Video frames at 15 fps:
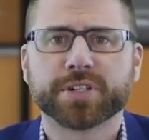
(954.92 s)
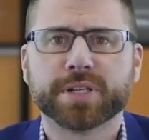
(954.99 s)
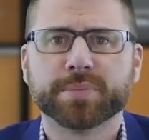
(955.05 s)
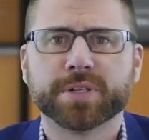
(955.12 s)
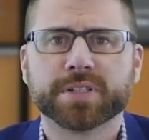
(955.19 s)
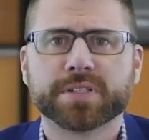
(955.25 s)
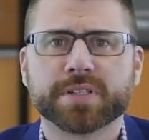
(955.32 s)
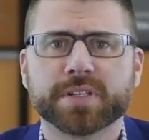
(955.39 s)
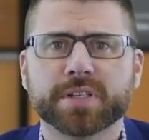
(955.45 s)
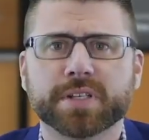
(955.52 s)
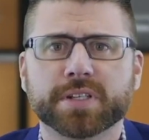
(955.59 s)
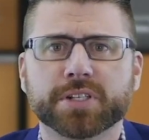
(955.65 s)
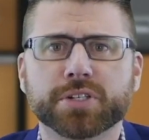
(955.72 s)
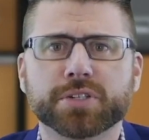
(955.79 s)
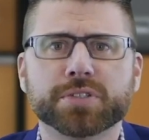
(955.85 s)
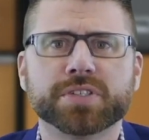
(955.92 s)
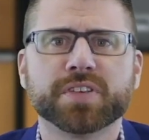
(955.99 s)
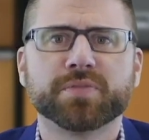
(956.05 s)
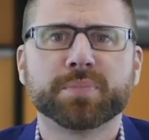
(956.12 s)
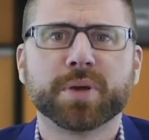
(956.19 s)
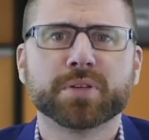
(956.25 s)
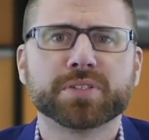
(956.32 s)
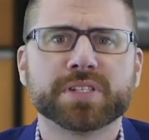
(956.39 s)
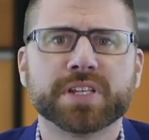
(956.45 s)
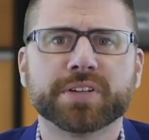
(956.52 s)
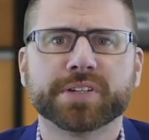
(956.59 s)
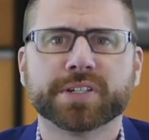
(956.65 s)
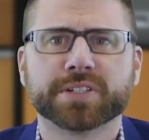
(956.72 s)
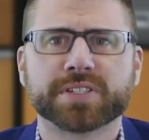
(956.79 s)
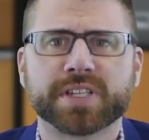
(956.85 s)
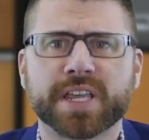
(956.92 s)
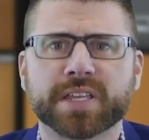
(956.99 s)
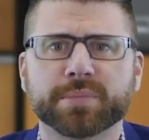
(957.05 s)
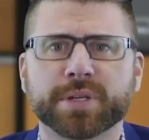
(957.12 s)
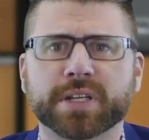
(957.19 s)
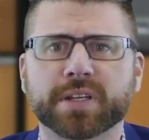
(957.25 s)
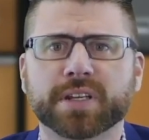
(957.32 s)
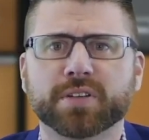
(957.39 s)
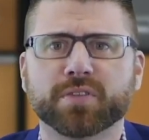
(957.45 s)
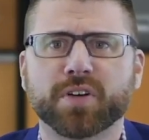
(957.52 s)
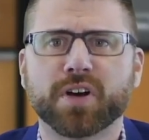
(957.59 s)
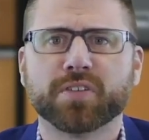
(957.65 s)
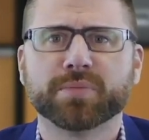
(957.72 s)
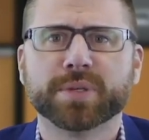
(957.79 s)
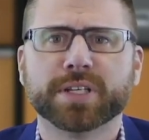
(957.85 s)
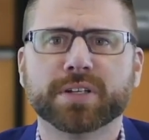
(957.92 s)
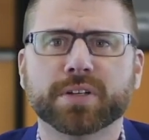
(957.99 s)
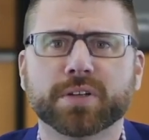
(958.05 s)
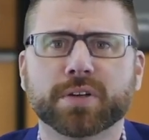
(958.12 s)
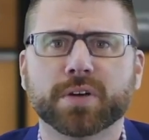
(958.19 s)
treatments, use if posterior segment involvement